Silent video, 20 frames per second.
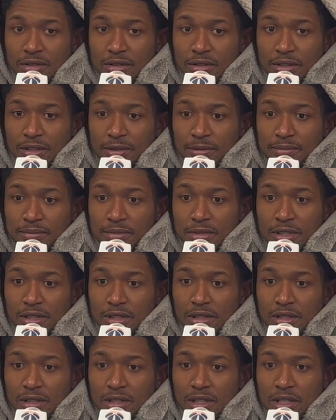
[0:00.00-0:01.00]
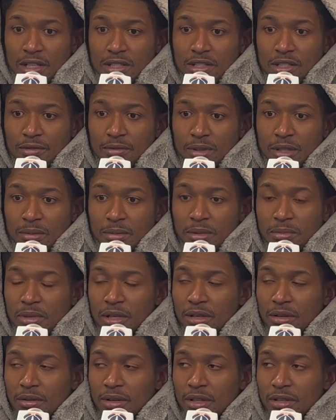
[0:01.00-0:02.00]
You know, it's, it's a lot of stuff we can be
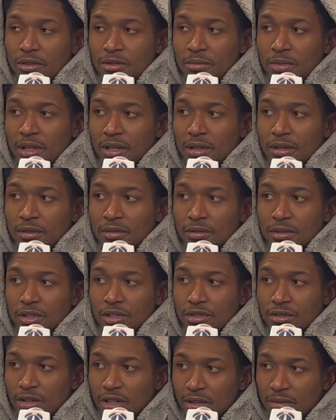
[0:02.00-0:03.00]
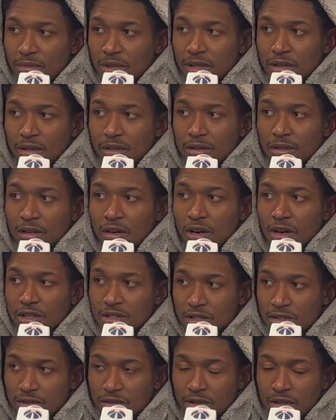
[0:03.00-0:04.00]
better at and do better. We screen better, guards
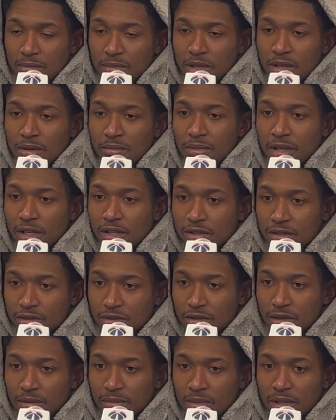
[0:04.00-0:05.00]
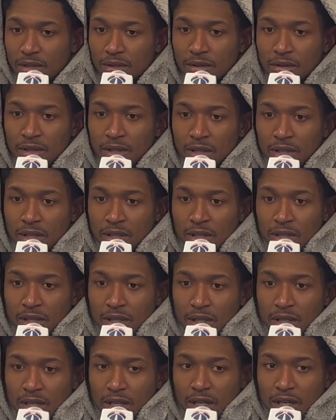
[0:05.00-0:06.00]
can screen better, bigs can screen
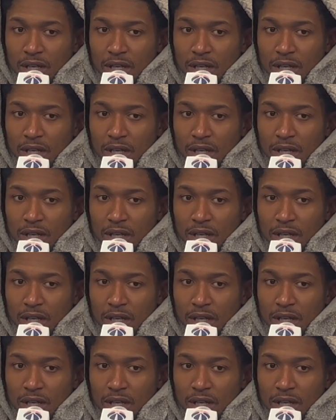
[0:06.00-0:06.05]
better,